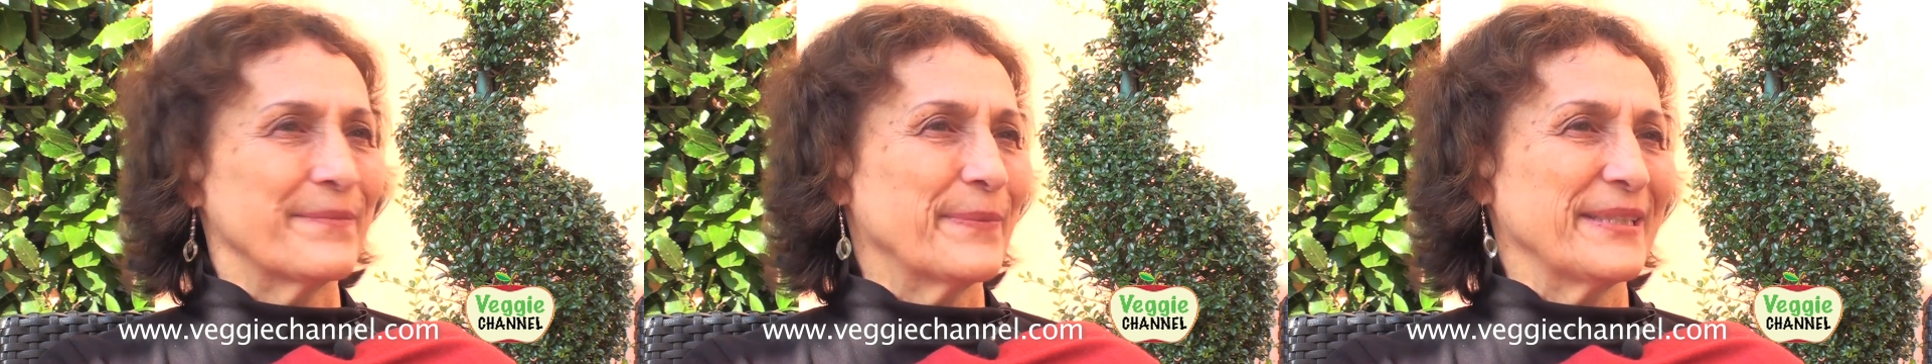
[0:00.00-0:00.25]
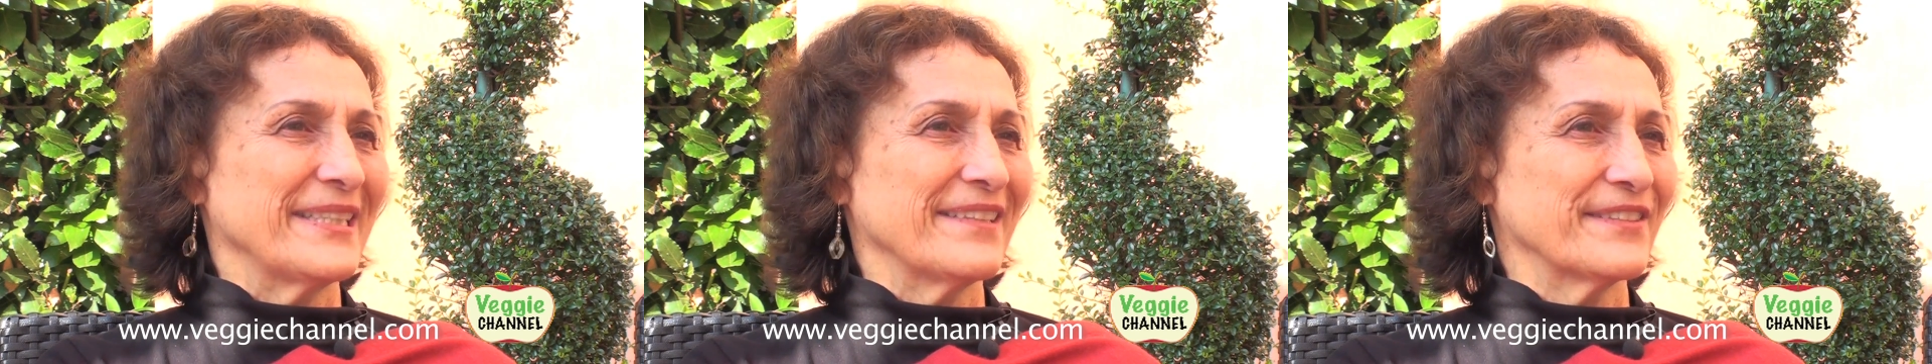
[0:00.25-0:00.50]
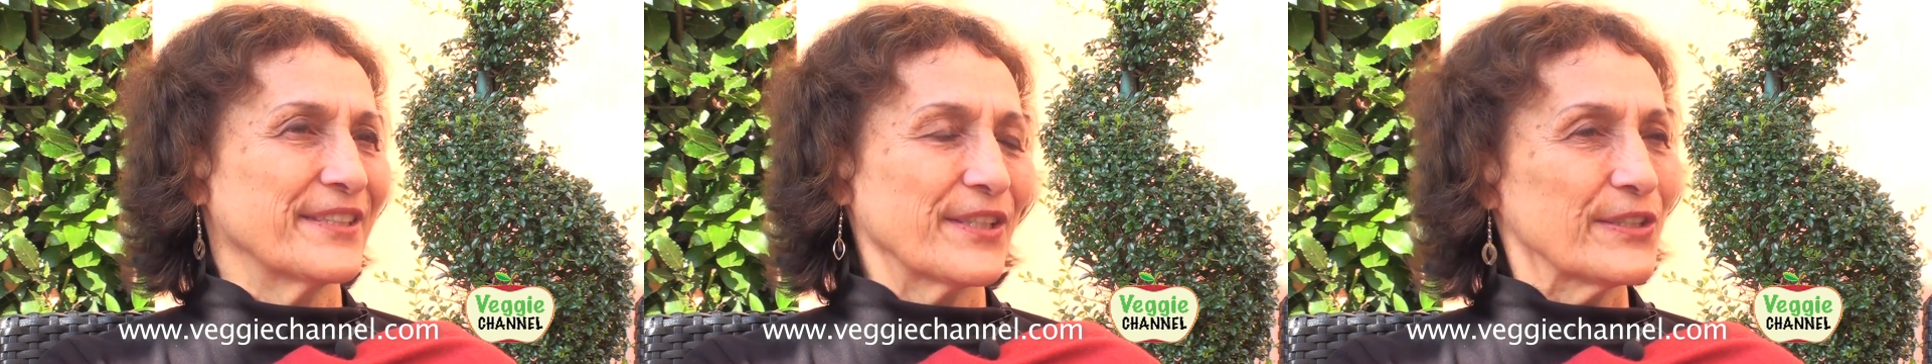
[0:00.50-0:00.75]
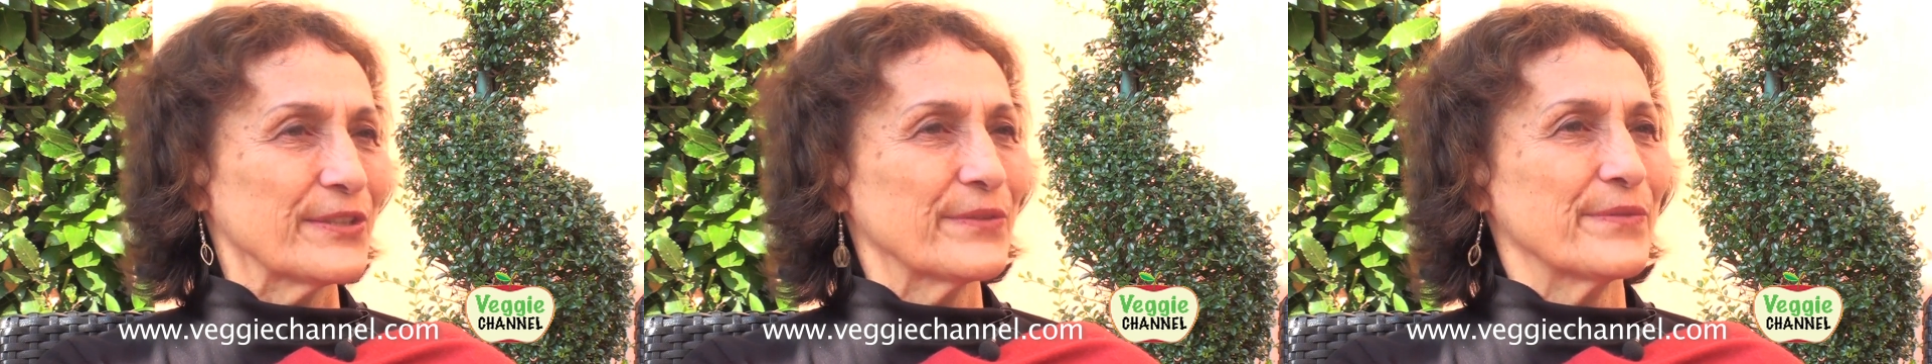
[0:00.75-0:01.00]
but they'll
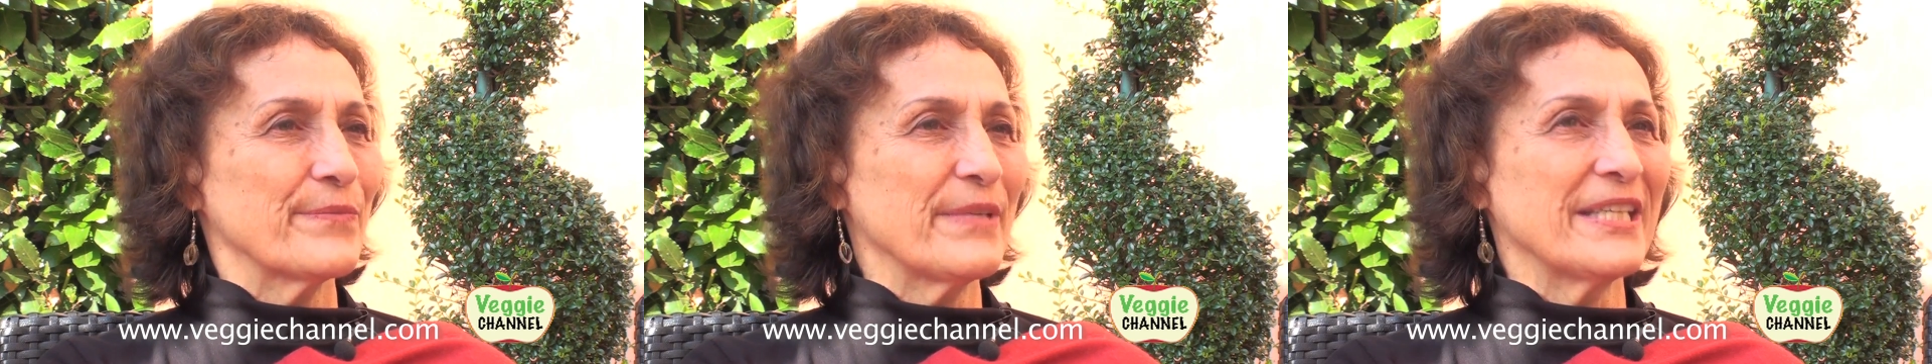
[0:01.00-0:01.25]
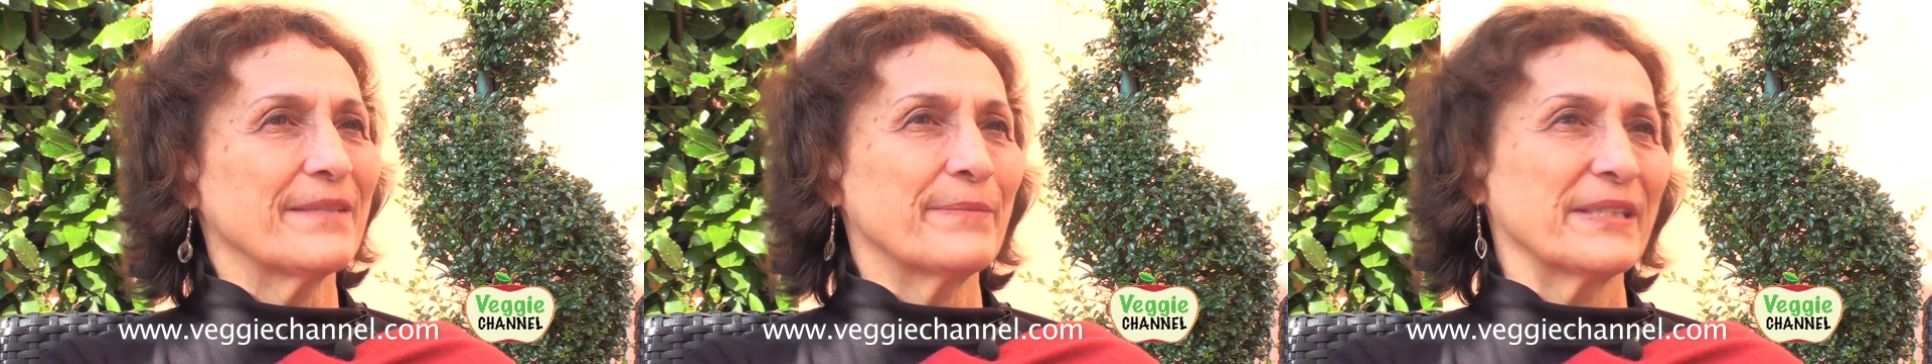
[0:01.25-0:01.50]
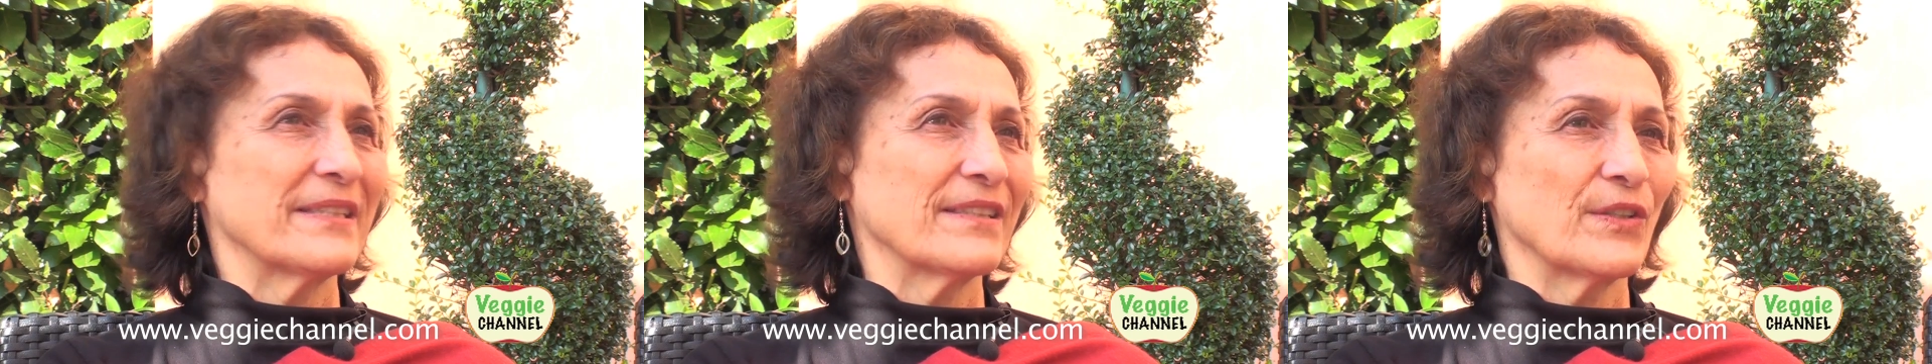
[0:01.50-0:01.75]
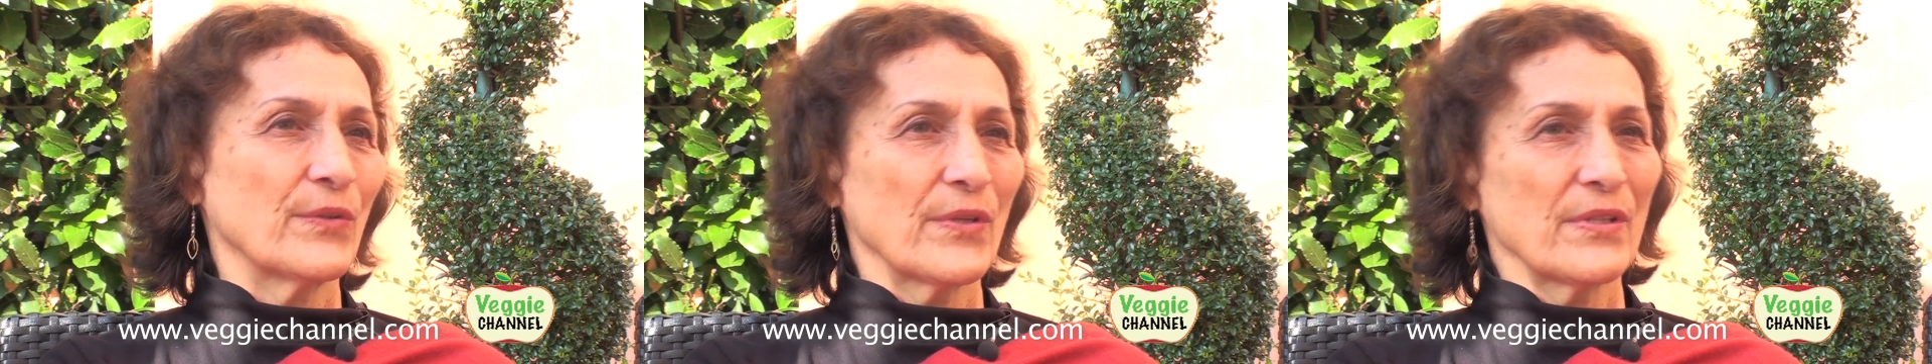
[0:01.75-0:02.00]
include meat, but
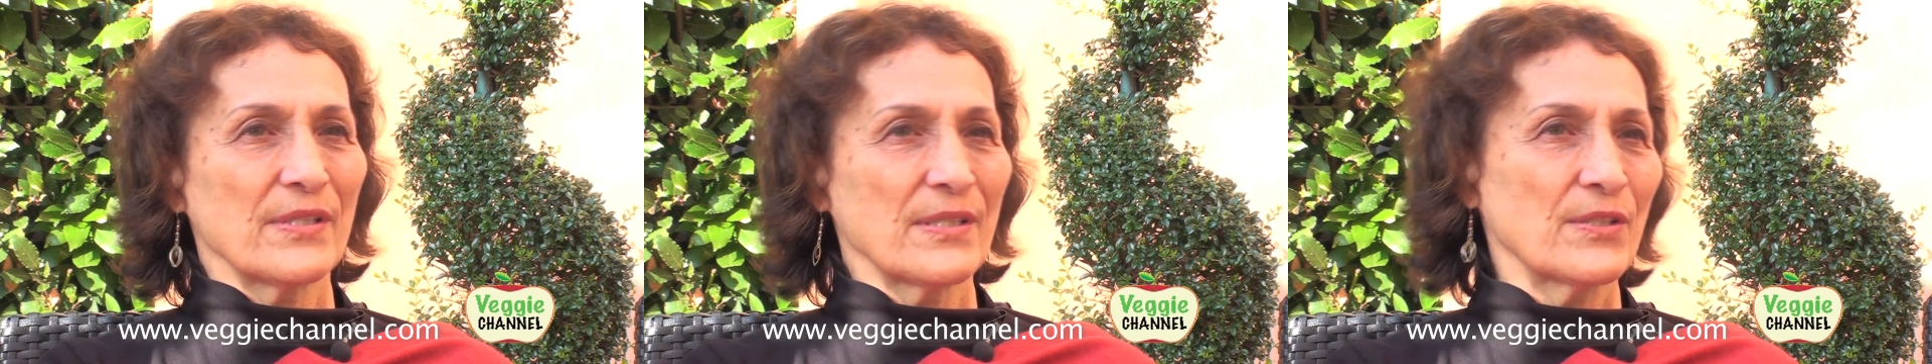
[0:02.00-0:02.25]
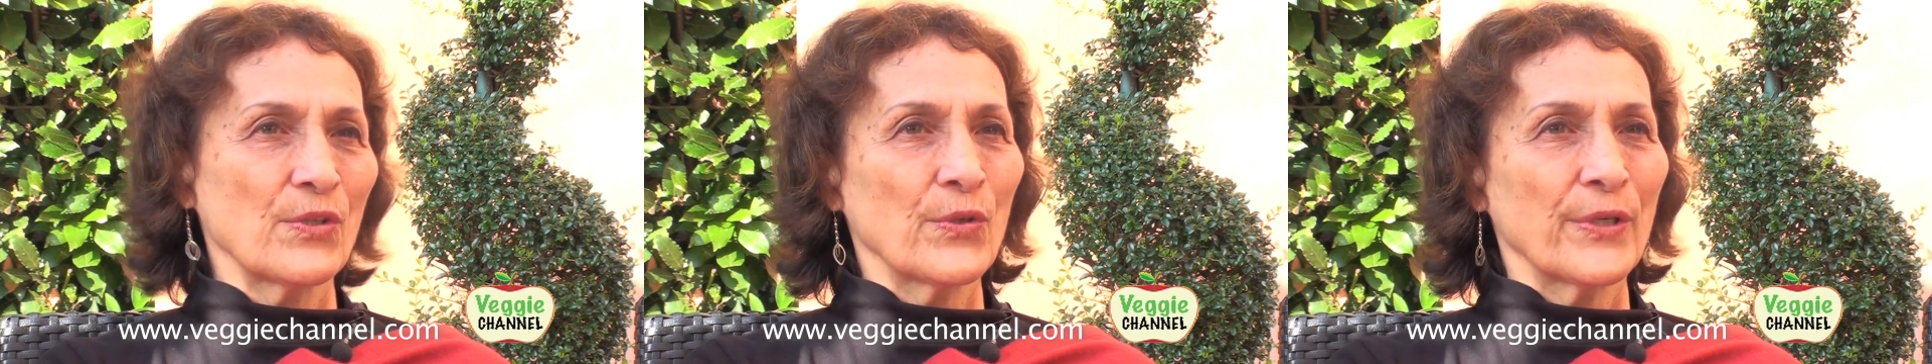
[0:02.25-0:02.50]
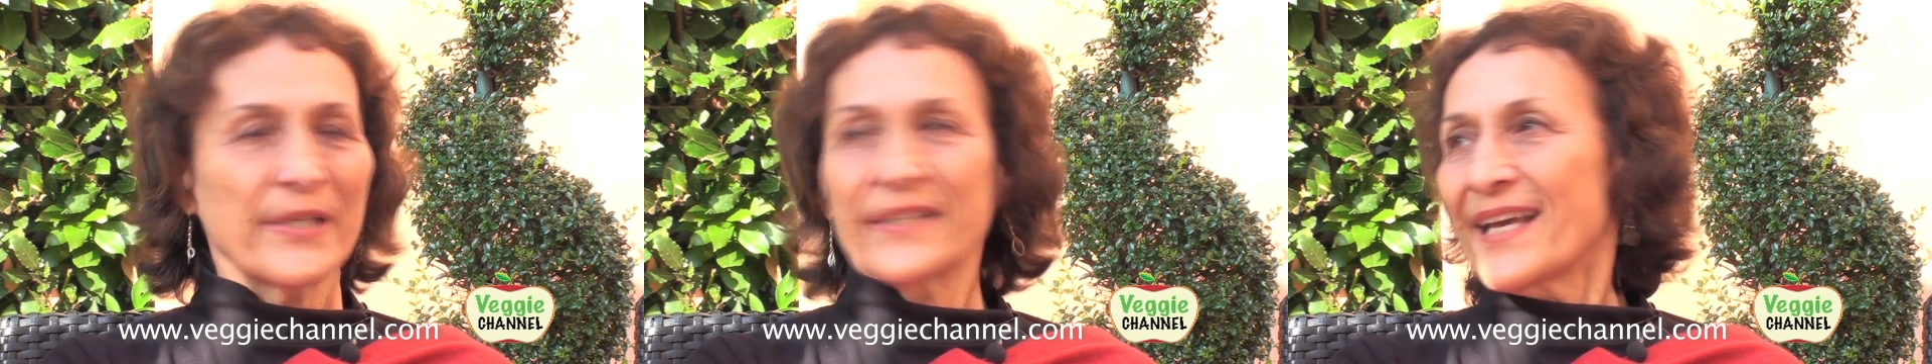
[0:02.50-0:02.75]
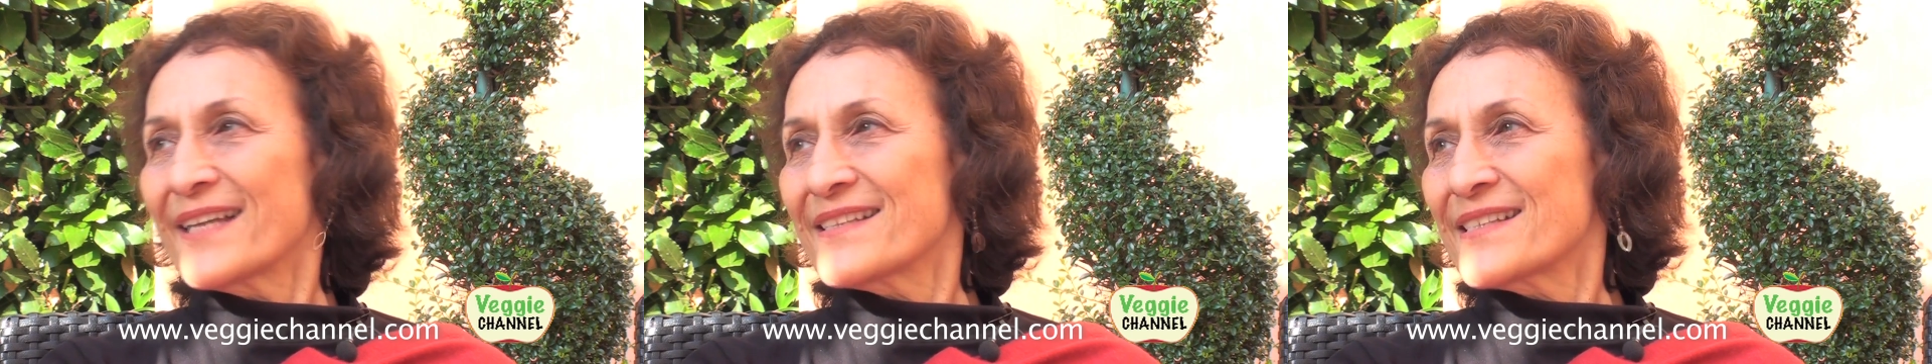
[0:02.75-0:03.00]
they'll go to the store and
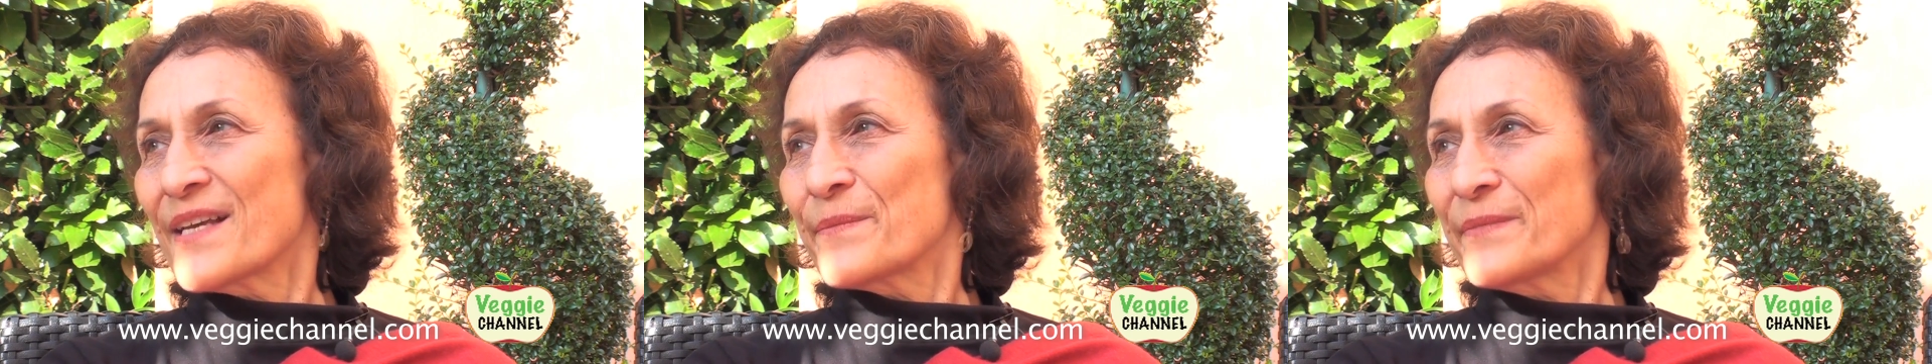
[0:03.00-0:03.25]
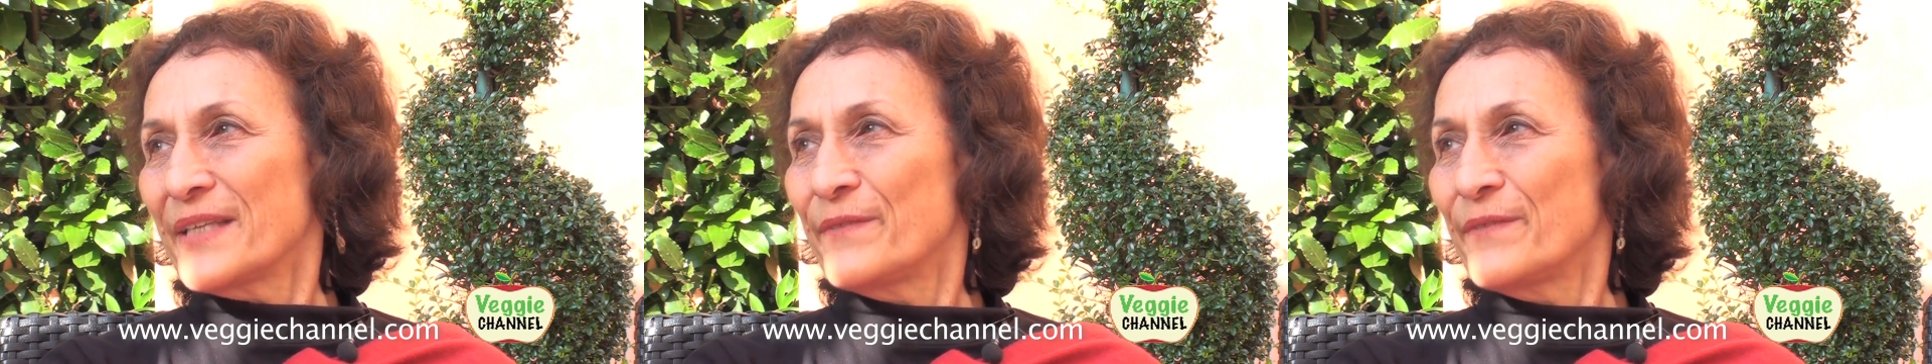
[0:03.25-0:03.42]
get some,